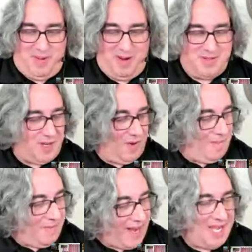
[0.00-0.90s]
here. So
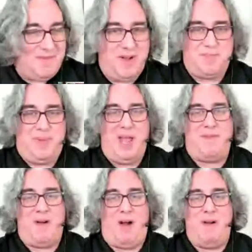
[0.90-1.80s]
many of us pay
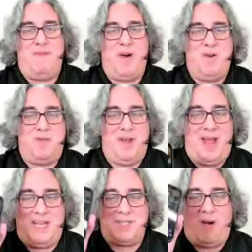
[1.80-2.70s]
for our phone
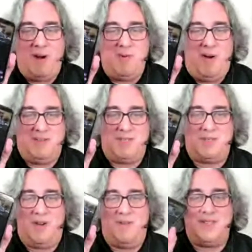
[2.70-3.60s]
as hardware as a
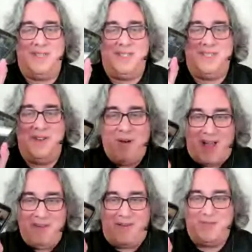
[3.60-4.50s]
service. This is the new
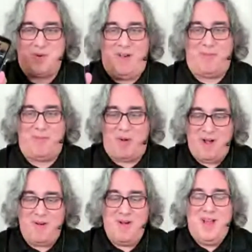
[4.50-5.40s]
iPhone 12
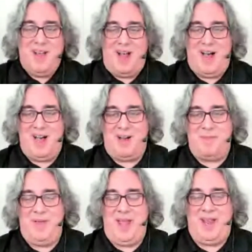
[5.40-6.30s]
Pro,
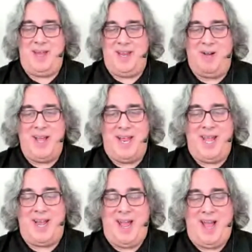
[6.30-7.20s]
and
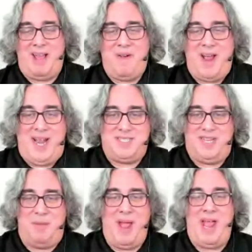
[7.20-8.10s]
I finance it.
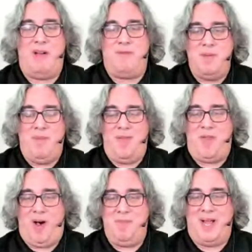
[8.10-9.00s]
I pay every month
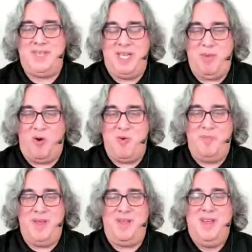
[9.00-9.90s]
on my T-Mobile
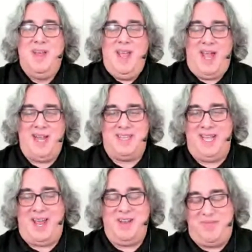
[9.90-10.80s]
bill, and at
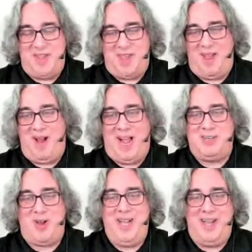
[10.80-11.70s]
the end of the year, I
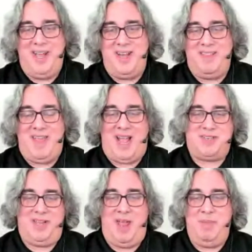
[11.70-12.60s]
trade it in. They
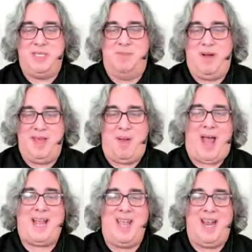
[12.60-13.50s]
actually gave me some money
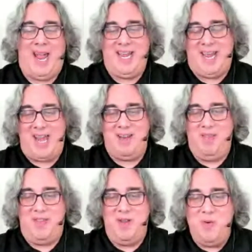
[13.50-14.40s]
back, and I get
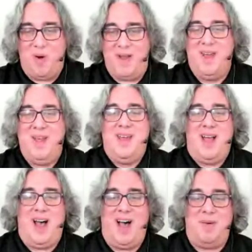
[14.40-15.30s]
the new one.
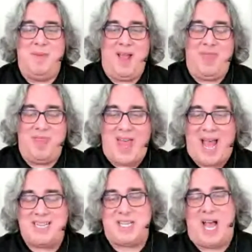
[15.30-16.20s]
And
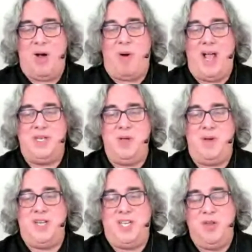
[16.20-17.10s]
that's how I do
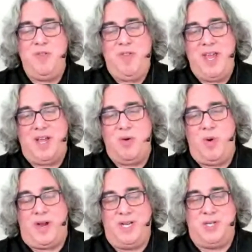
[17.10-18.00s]
it. Do you think
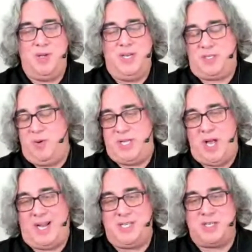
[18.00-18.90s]
we're going to do this with
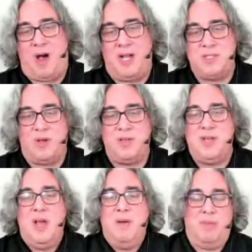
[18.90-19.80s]
not just consoles,
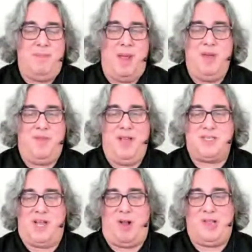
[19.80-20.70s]
but maybe things
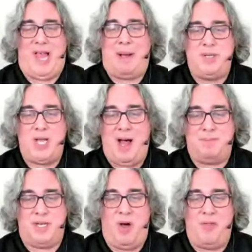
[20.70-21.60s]
like our
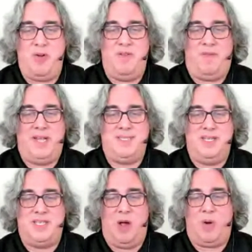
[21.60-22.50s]
laptops and other
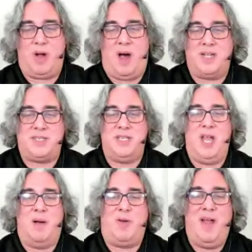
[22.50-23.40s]
devices that we're constantly
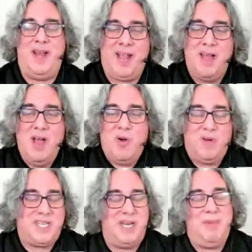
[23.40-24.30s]
upgrading, where
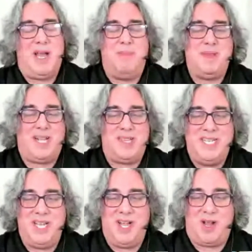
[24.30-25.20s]
it's going to become like
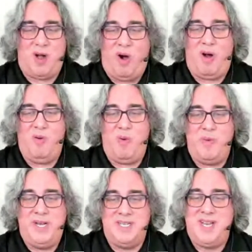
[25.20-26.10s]
leasing a car, where
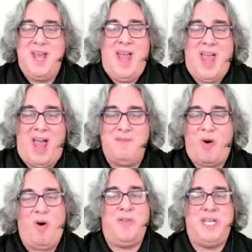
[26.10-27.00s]
we just have
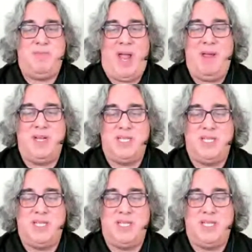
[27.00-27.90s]
all these payments,
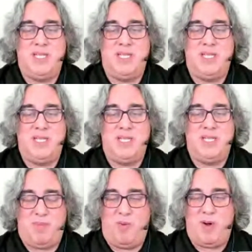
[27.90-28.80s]

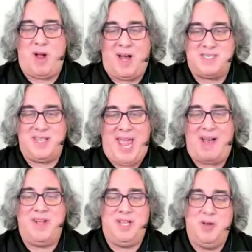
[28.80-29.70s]
but we're constantly
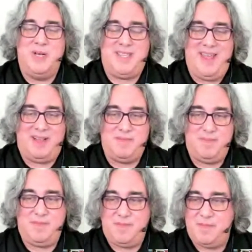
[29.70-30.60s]
having the newest thing?